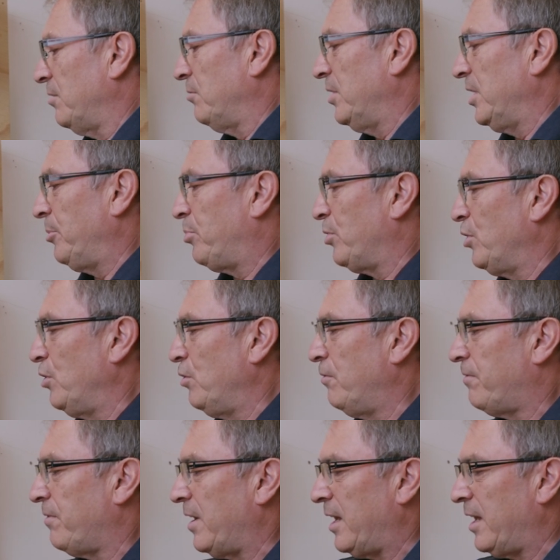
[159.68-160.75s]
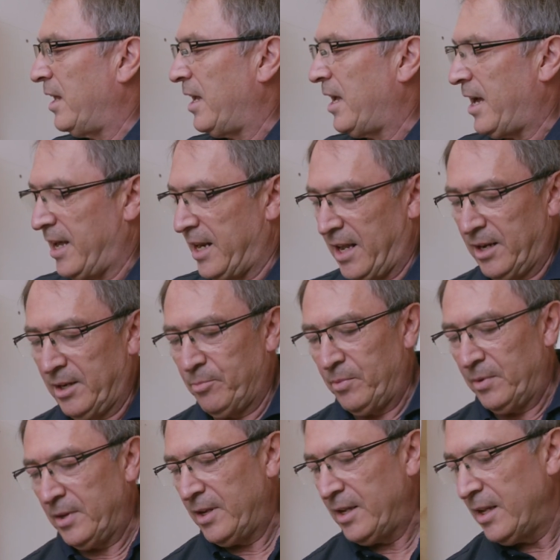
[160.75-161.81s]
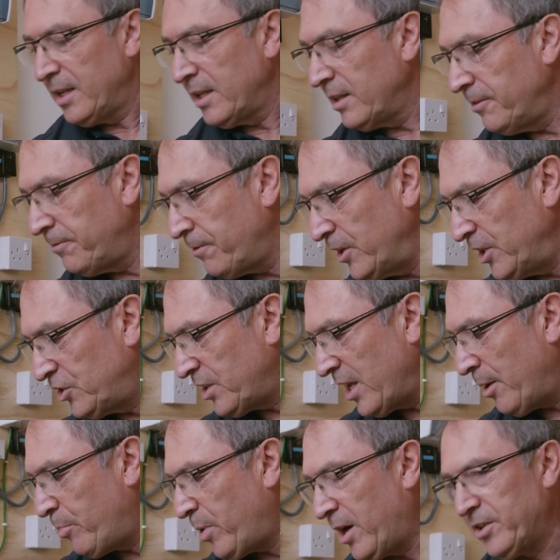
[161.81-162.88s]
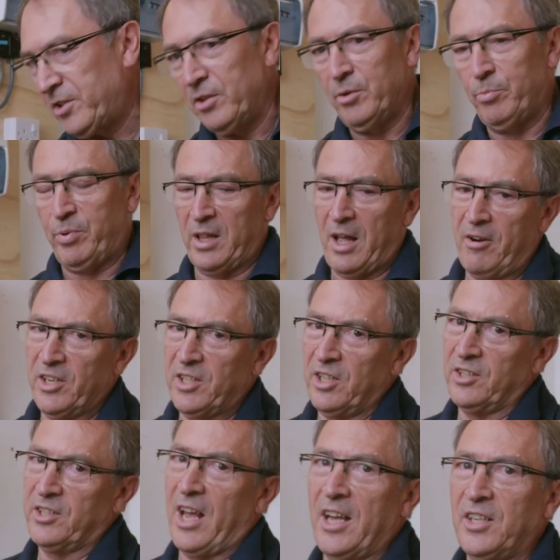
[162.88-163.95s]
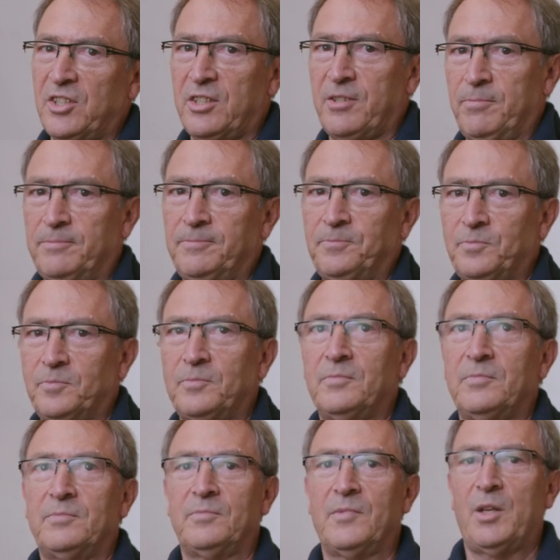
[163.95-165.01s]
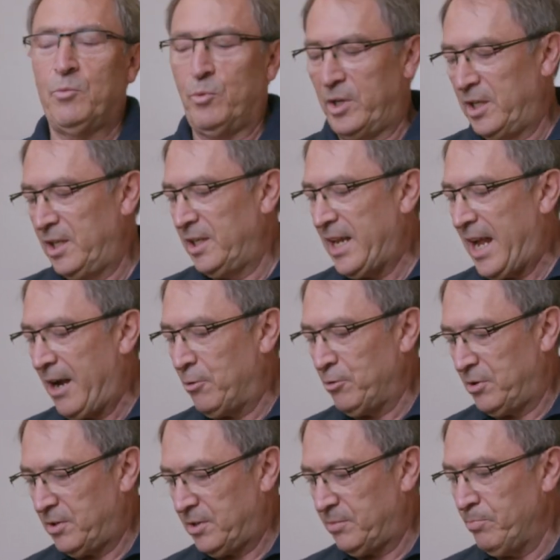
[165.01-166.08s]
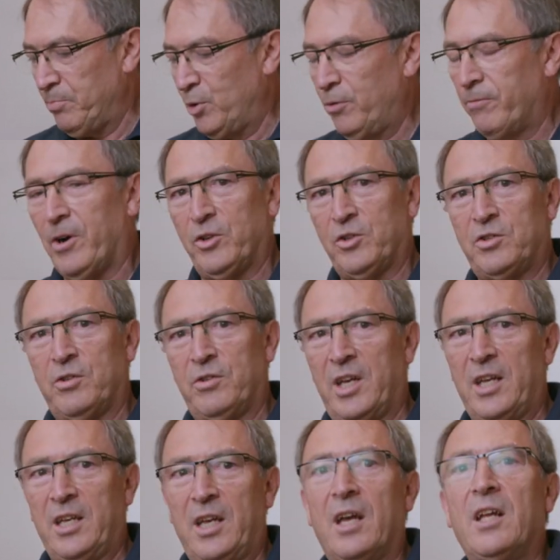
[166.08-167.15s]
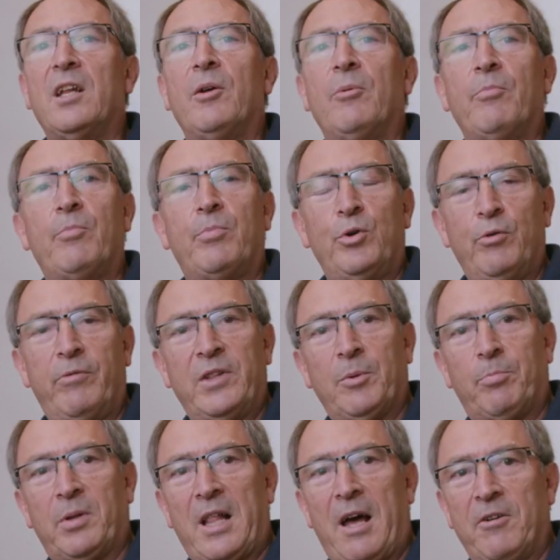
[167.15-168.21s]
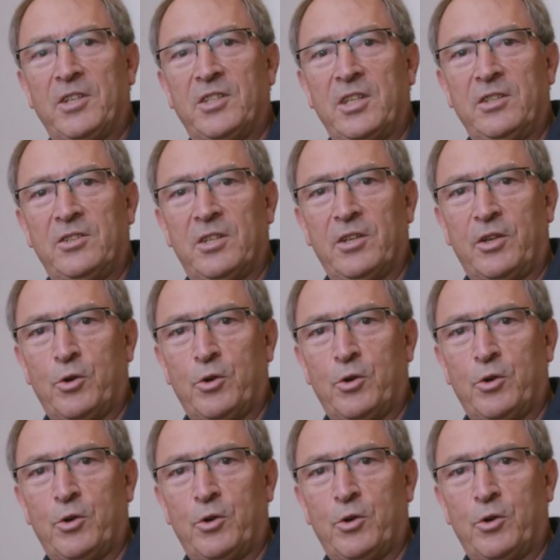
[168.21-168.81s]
Reprove, and then we finish that part of the polarity test. We need now move on to the proving the polarity into the